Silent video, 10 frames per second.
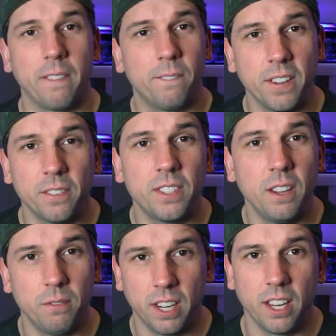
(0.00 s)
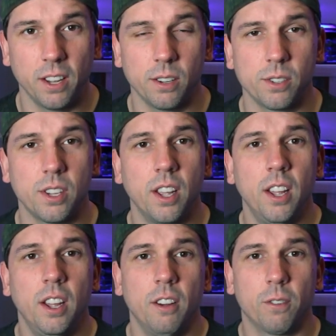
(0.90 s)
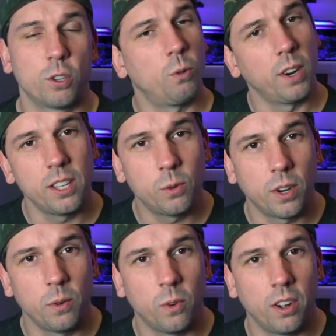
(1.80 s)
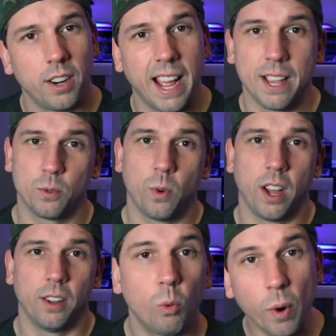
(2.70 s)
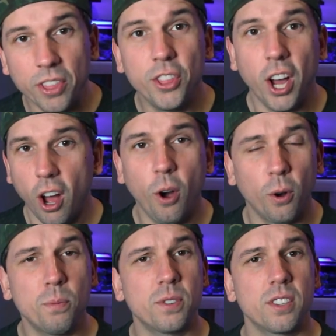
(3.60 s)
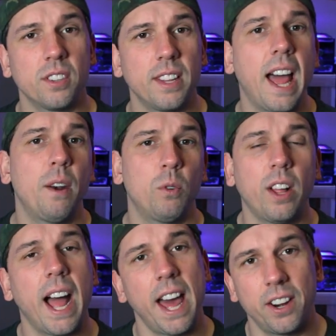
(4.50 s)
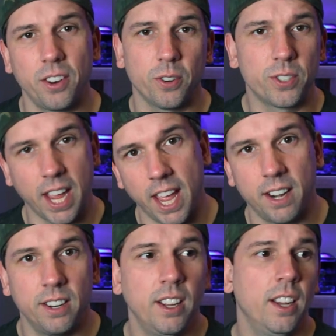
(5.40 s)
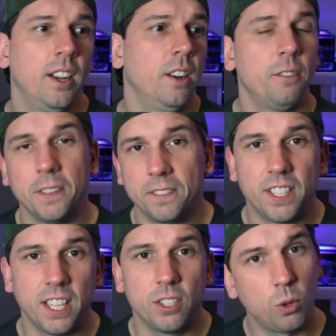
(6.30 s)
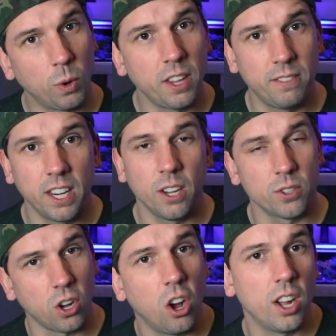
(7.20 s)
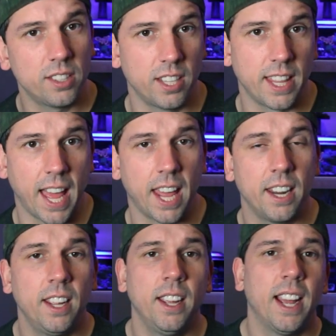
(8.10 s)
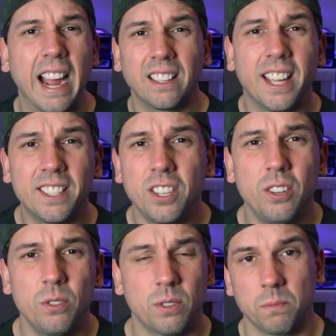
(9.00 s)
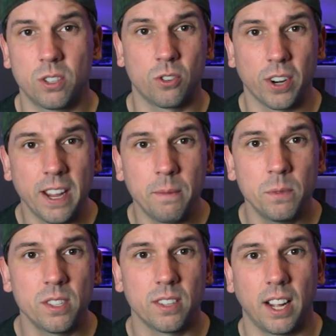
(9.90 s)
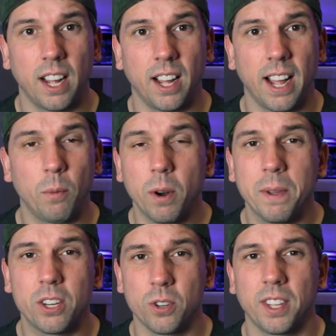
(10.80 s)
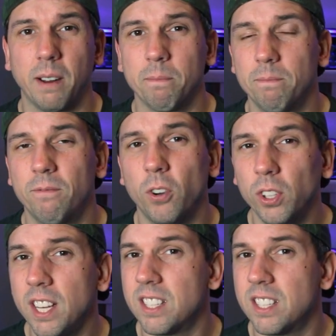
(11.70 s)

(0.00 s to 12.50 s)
50 videos for 2021 as well, with the hopes that we'll add another 10, 15, 20 videos onto that. I'd like to do some streams. I wanna make sure that I'm fully